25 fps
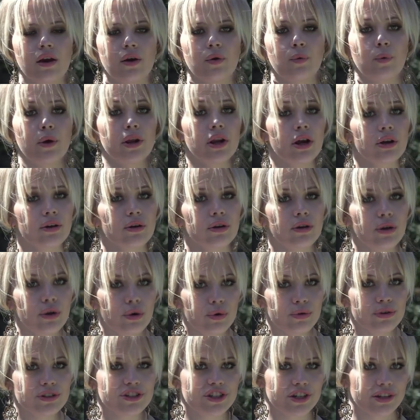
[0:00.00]
When are you
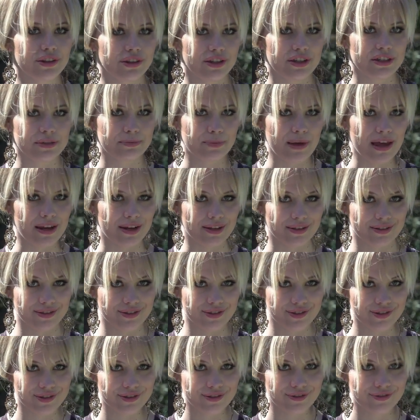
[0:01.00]
launching these
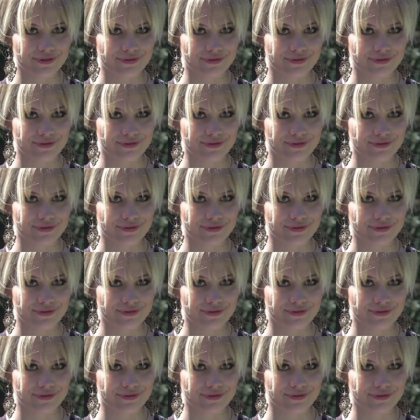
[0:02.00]
pellets?